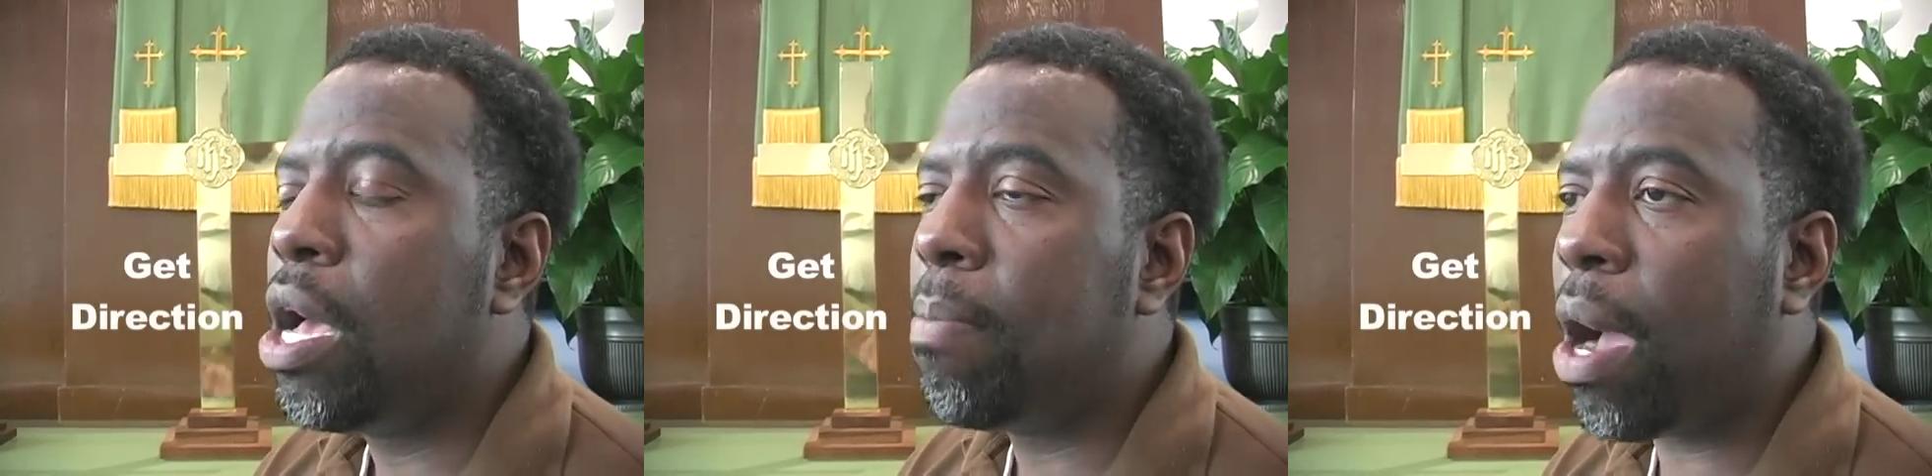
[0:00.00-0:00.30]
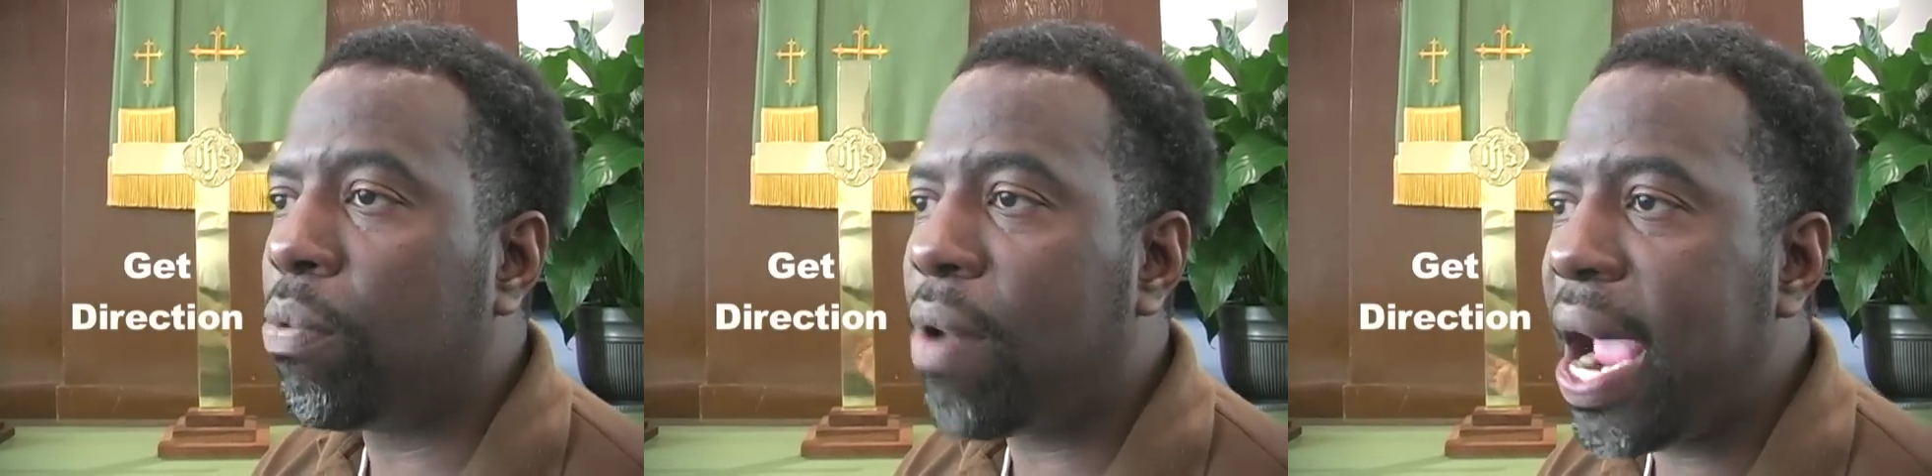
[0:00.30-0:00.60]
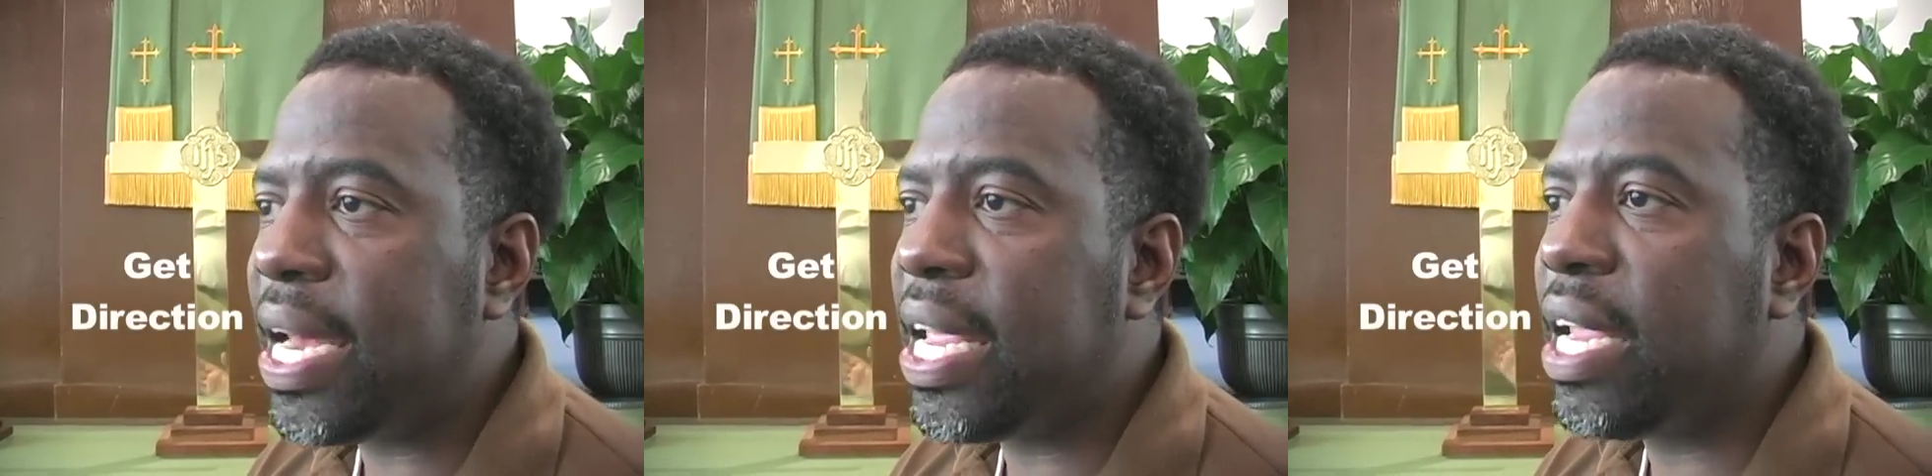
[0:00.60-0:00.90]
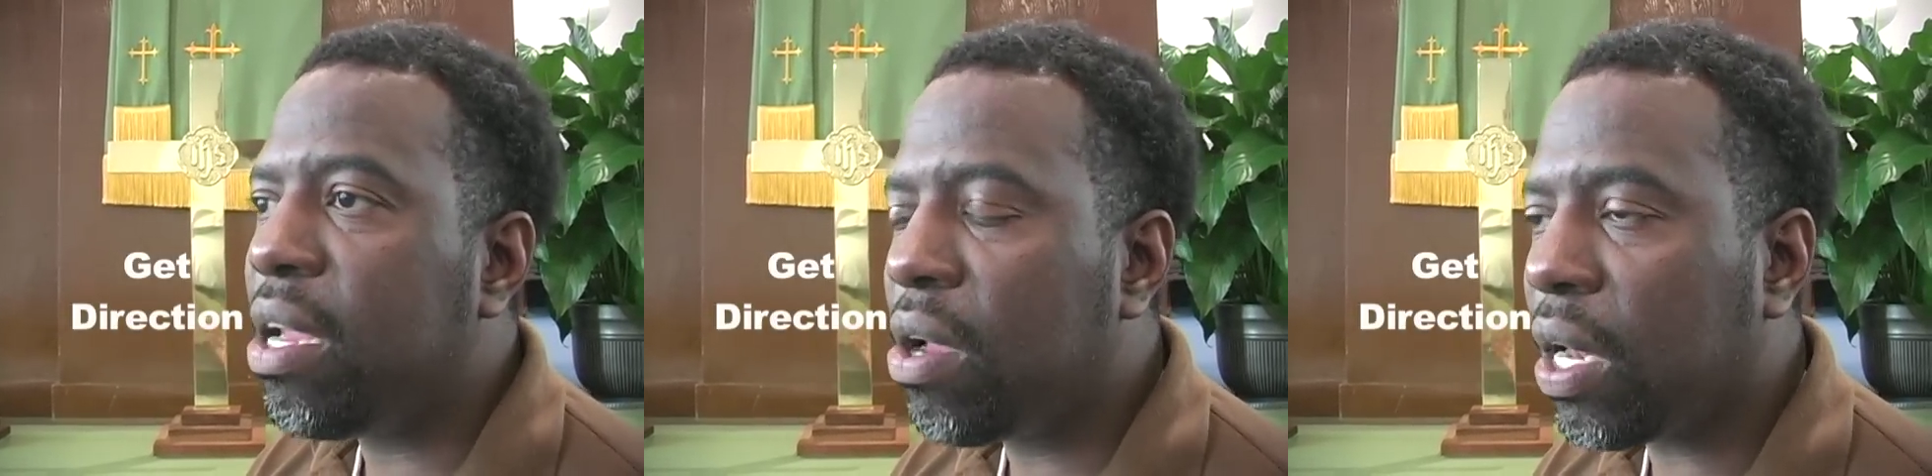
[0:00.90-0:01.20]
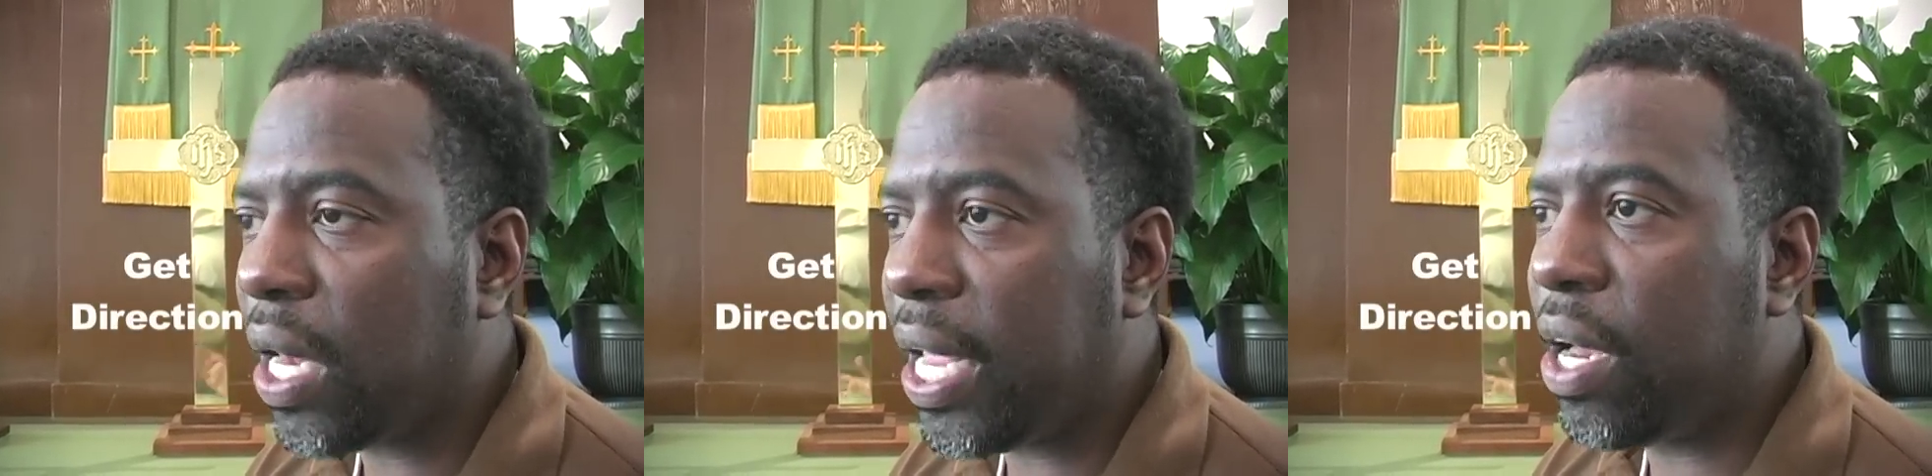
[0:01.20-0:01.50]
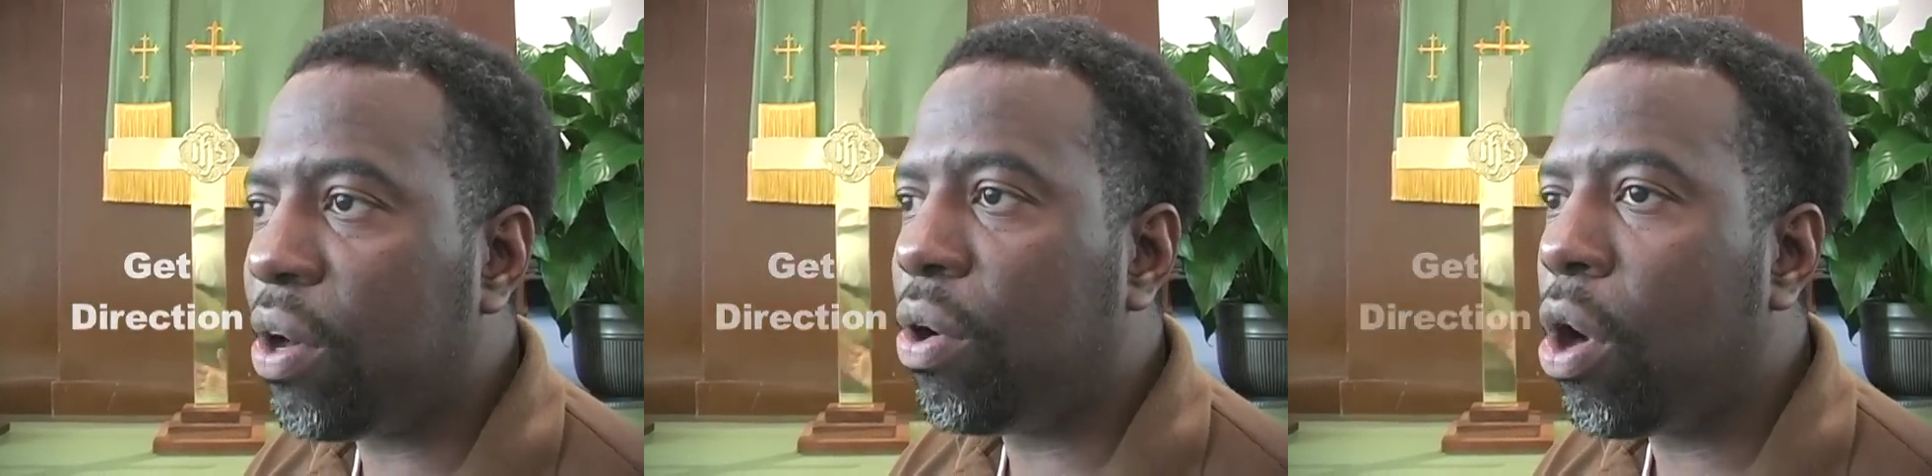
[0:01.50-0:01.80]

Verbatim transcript: By writing clear